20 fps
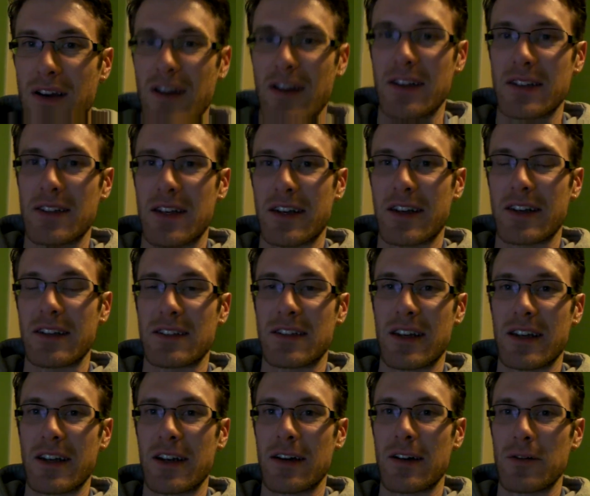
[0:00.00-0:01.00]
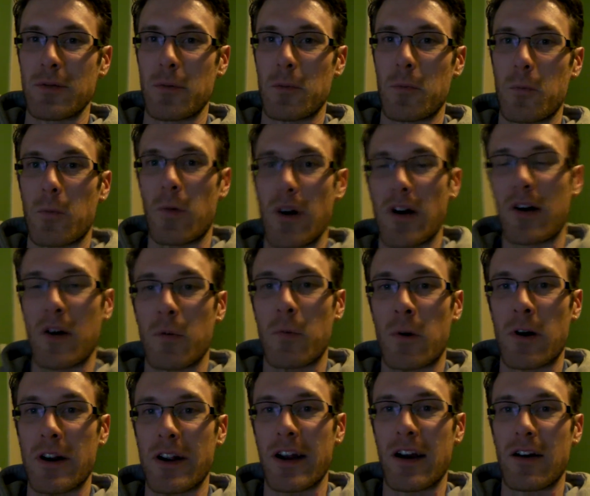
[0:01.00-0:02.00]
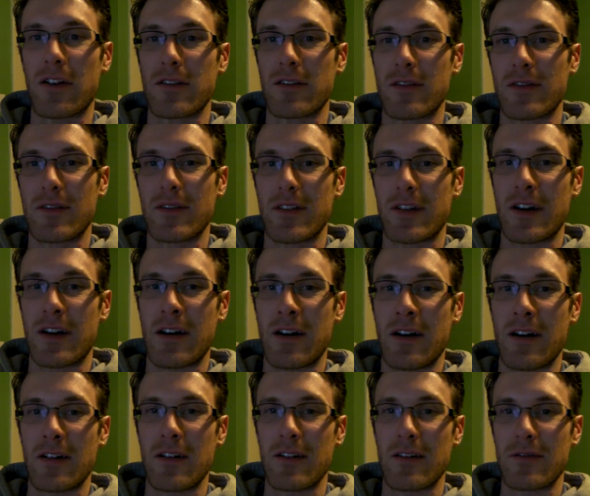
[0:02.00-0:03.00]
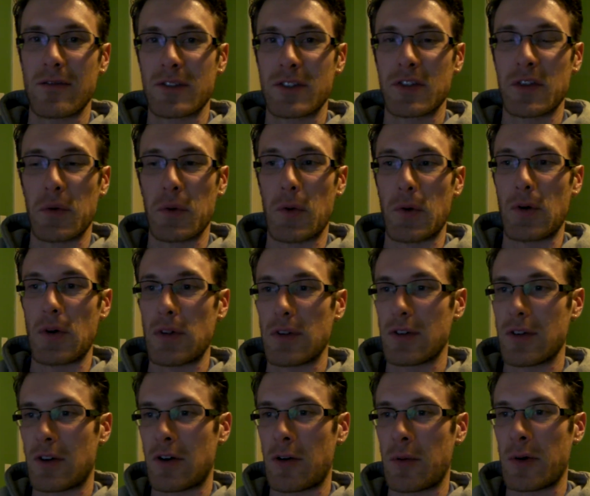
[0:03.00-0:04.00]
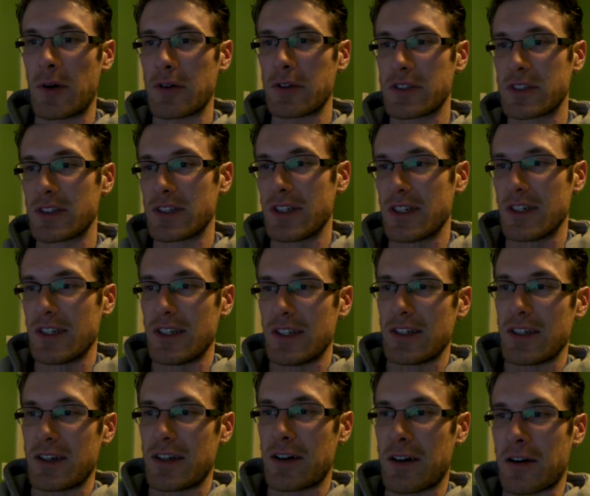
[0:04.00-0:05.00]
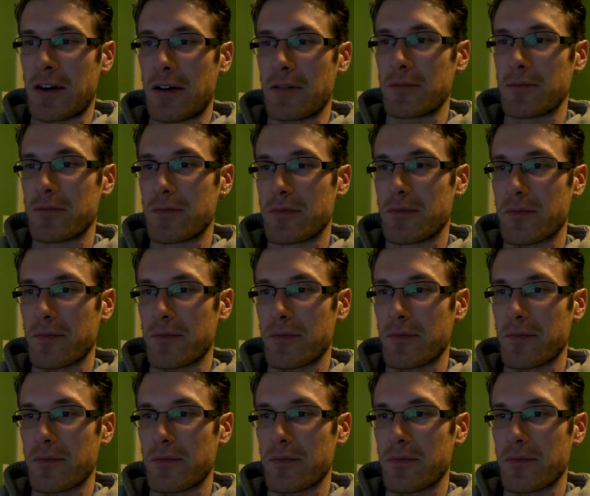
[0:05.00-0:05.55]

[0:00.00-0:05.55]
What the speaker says: it's like a workout tool almost. Um,